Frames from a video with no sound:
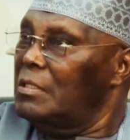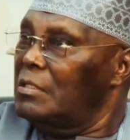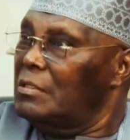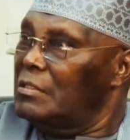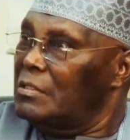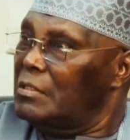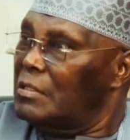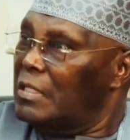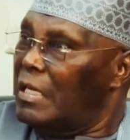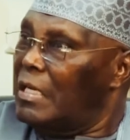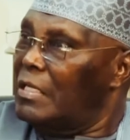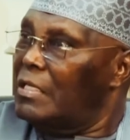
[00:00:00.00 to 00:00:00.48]

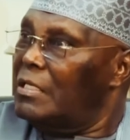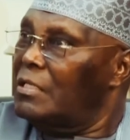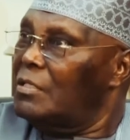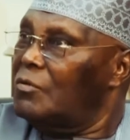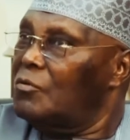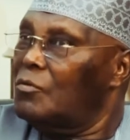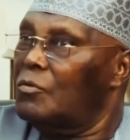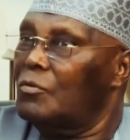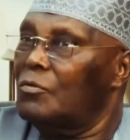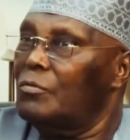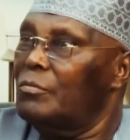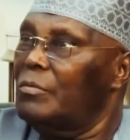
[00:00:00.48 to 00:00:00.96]
the right
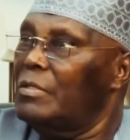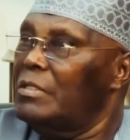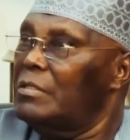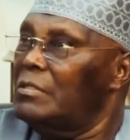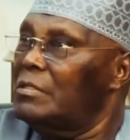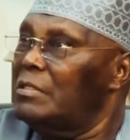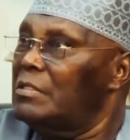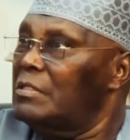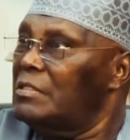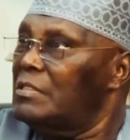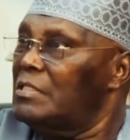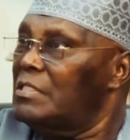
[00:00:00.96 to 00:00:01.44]

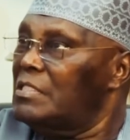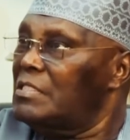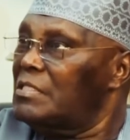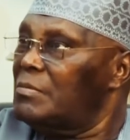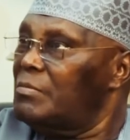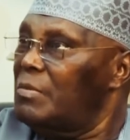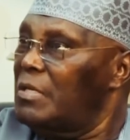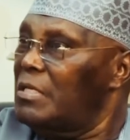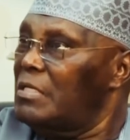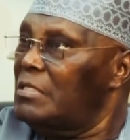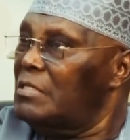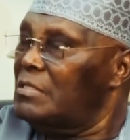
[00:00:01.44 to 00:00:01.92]
recruitment takes
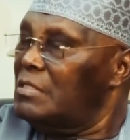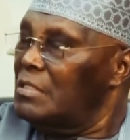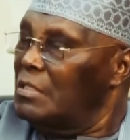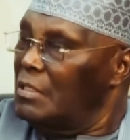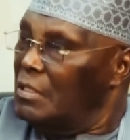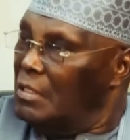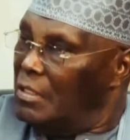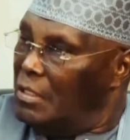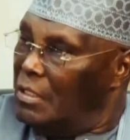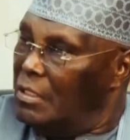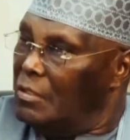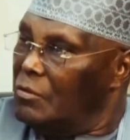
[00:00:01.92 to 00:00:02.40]
place
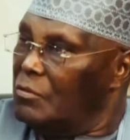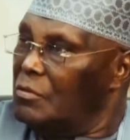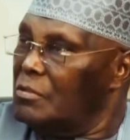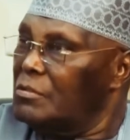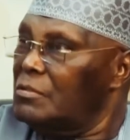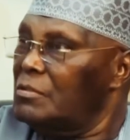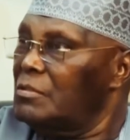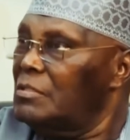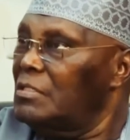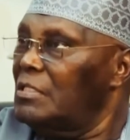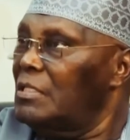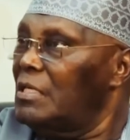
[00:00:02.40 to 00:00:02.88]
and
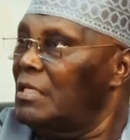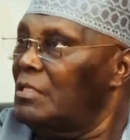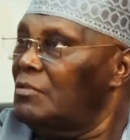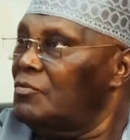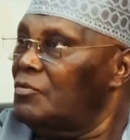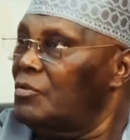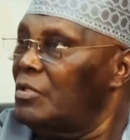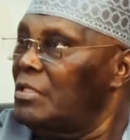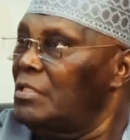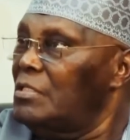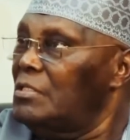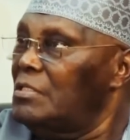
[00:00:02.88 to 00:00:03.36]
also the right
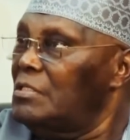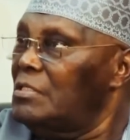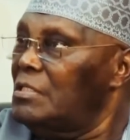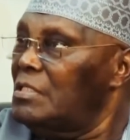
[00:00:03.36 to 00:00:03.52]
training